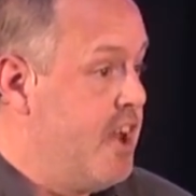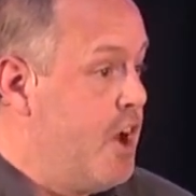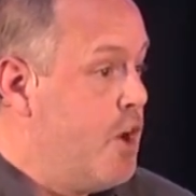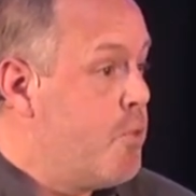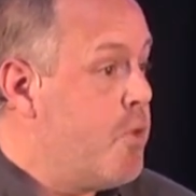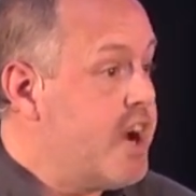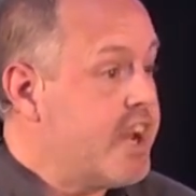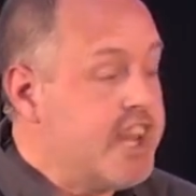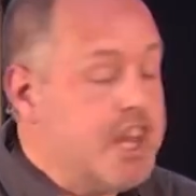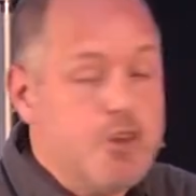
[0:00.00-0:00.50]

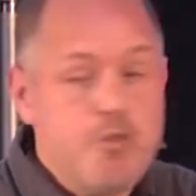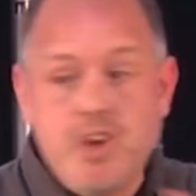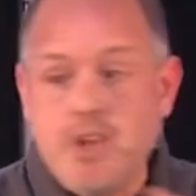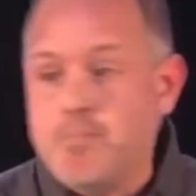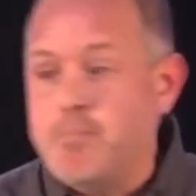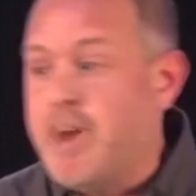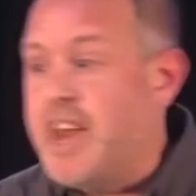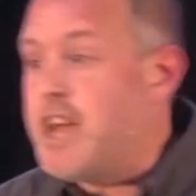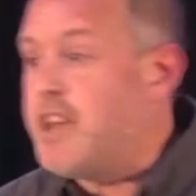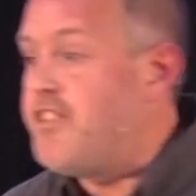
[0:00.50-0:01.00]
What can we
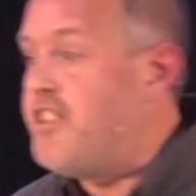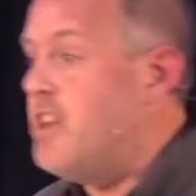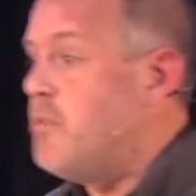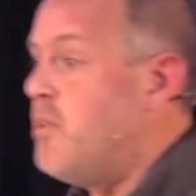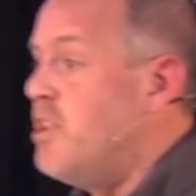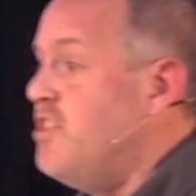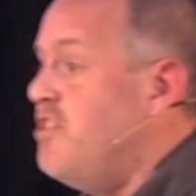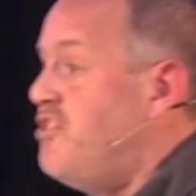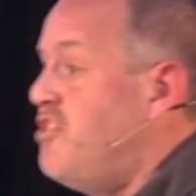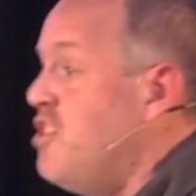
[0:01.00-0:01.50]
make
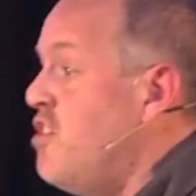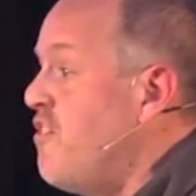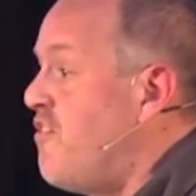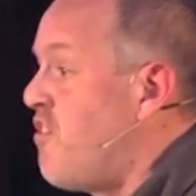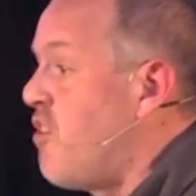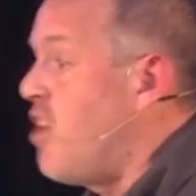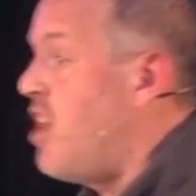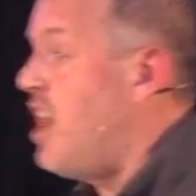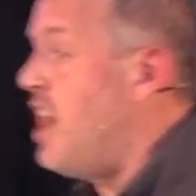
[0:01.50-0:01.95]
someone do for